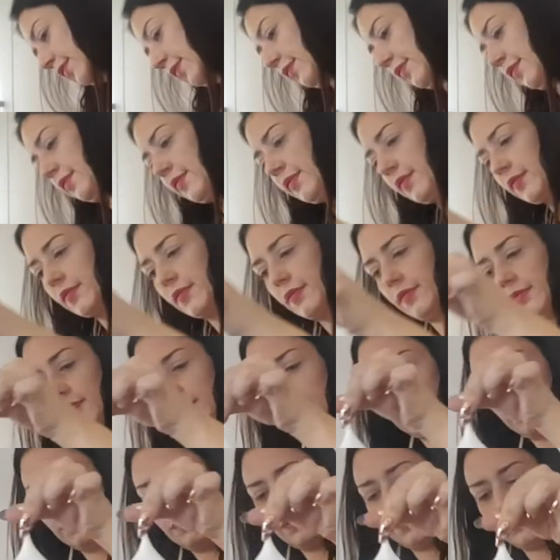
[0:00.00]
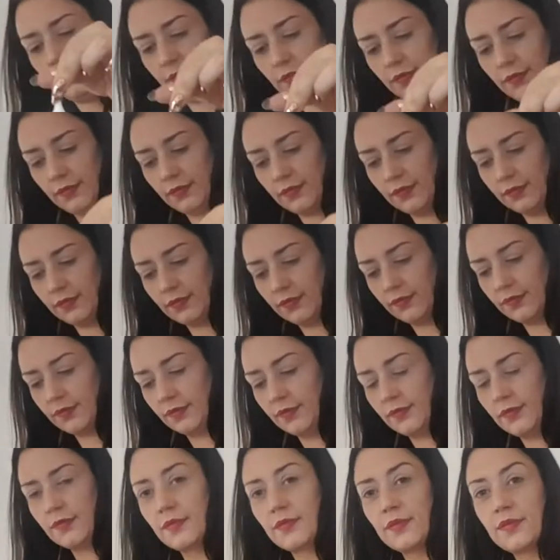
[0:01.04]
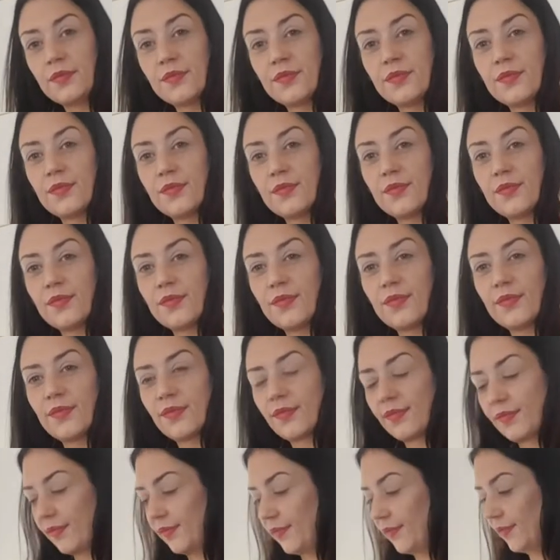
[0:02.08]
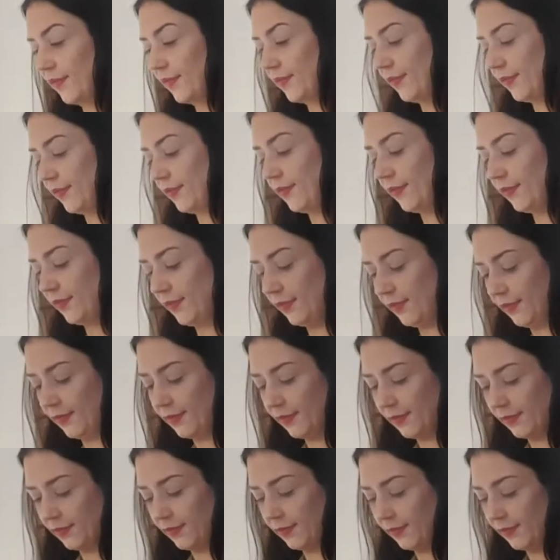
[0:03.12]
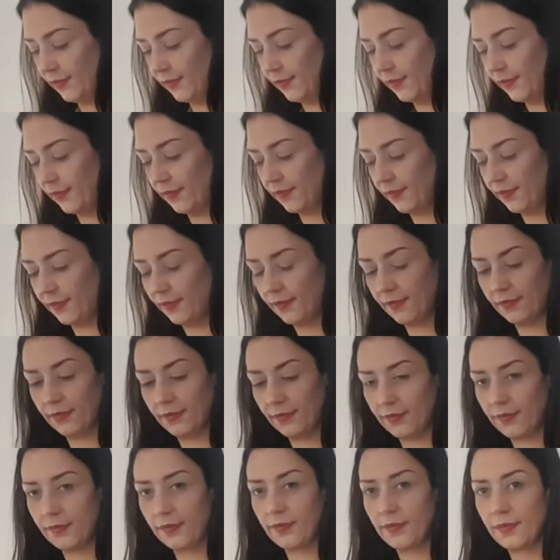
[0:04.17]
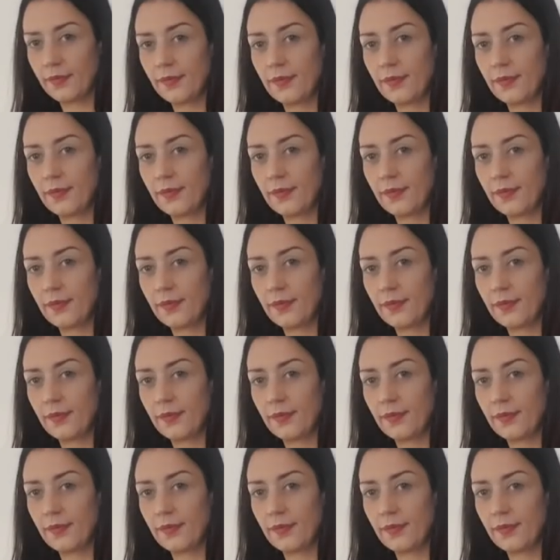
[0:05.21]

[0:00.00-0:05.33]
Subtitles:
(silence)